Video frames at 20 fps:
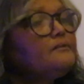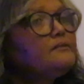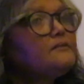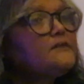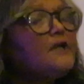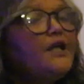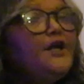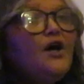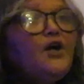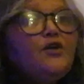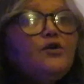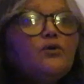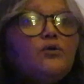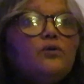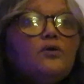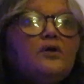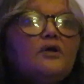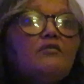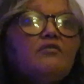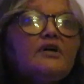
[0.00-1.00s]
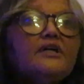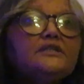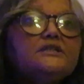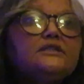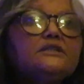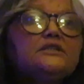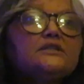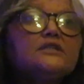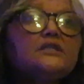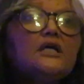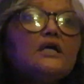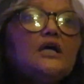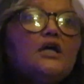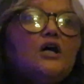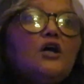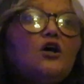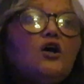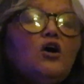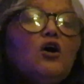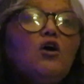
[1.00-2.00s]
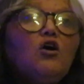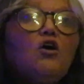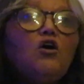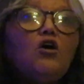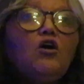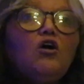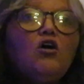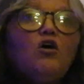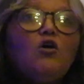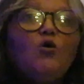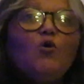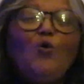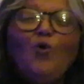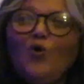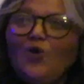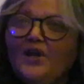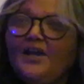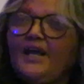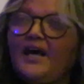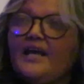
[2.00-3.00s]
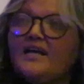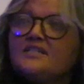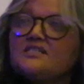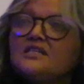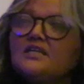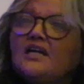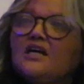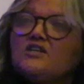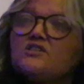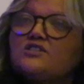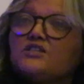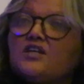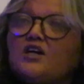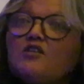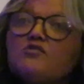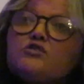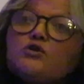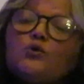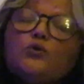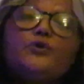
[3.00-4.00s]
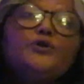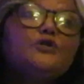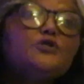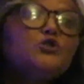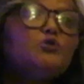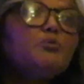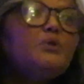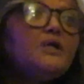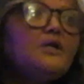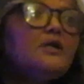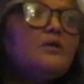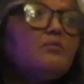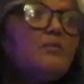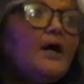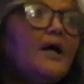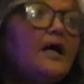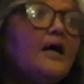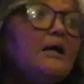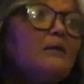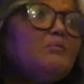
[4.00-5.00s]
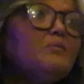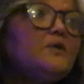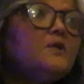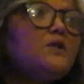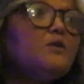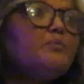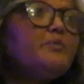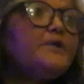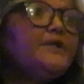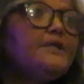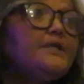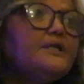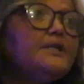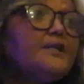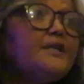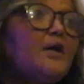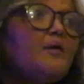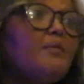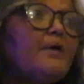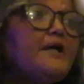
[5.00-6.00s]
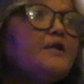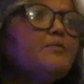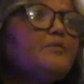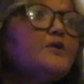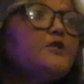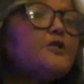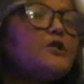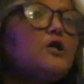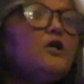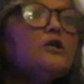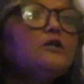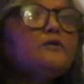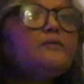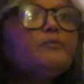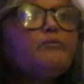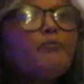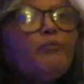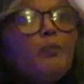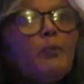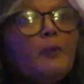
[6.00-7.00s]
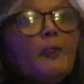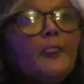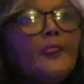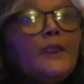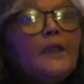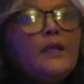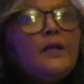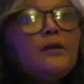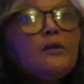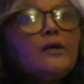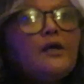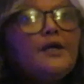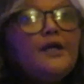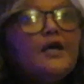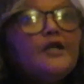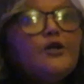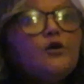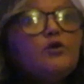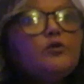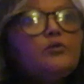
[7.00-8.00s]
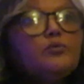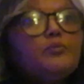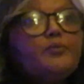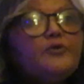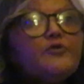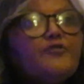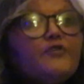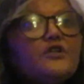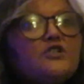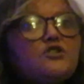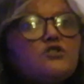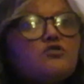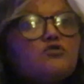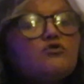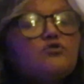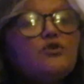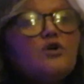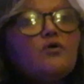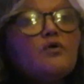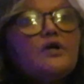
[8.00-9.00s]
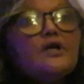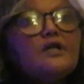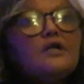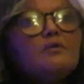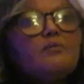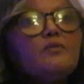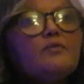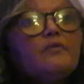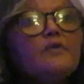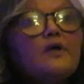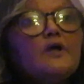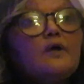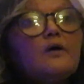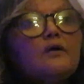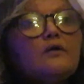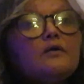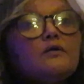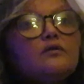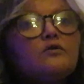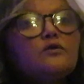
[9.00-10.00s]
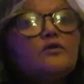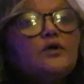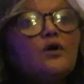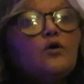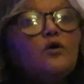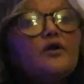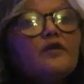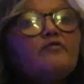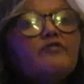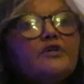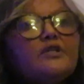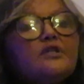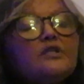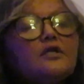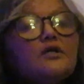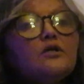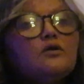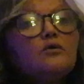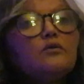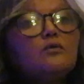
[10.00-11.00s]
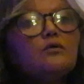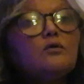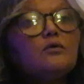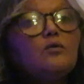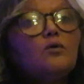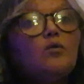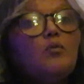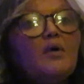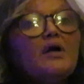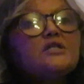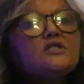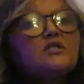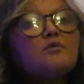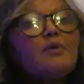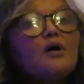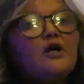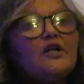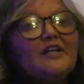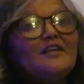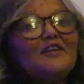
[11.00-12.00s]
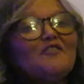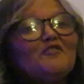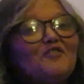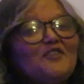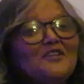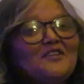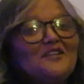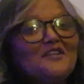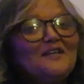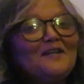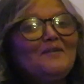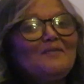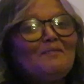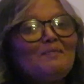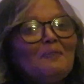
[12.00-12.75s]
And not all of us are organizing ourselves, according to me, in my humble opinion, and I might be wrong. And I don't profess to know everything or much about everything.